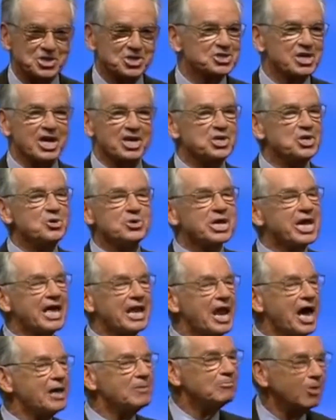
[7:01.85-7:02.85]
said, you
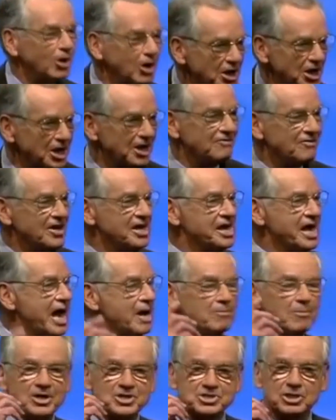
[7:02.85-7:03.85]
cannot believe how
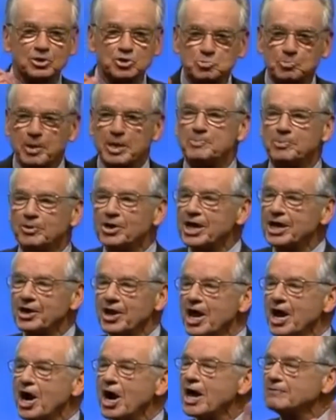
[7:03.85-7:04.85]
much those people down
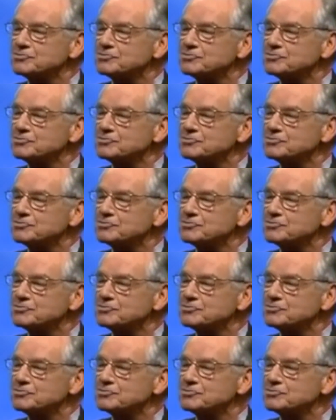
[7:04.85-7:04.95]
there have